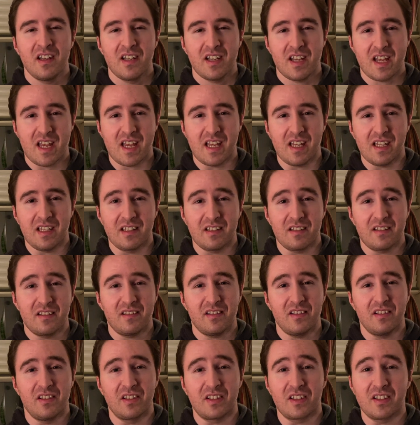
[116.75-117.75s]
And
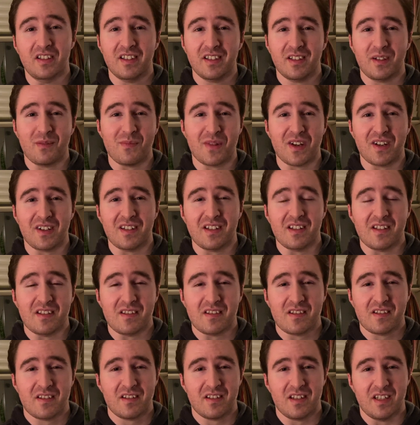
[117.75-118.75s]
the good thing about it
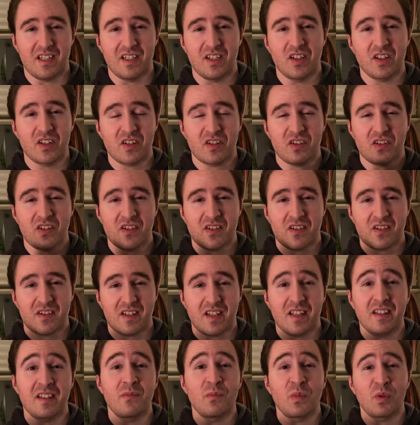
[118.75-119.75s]
is it doesn't just
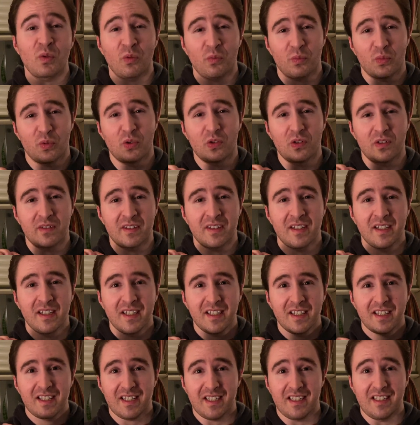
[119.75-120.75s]
send them a report
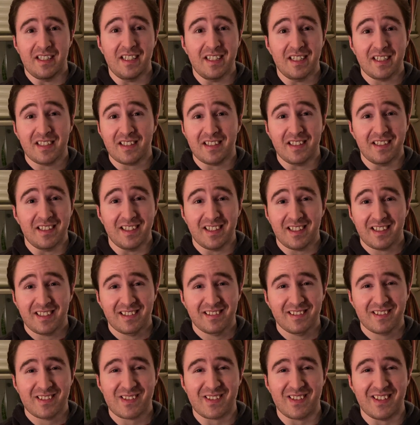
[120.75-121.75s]
at the end of the day,
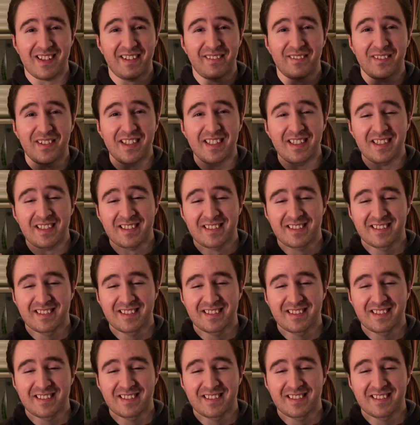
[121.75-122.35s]
so that way,